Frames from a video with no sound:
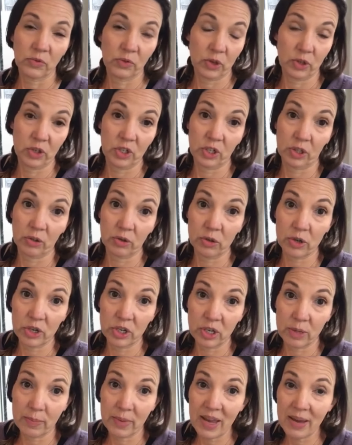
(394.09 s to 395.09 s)
still nursing a
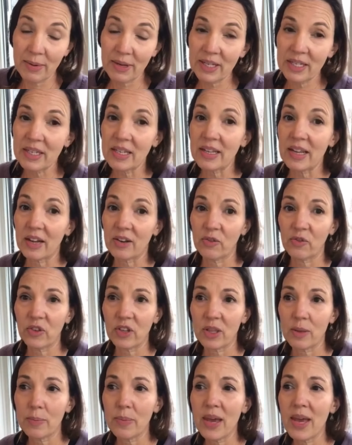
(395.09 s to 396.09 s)
baby, sit down and feed the
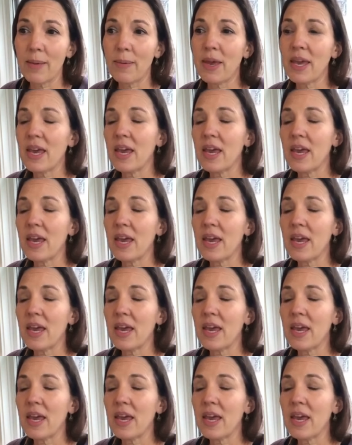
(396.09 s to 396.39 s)
baby.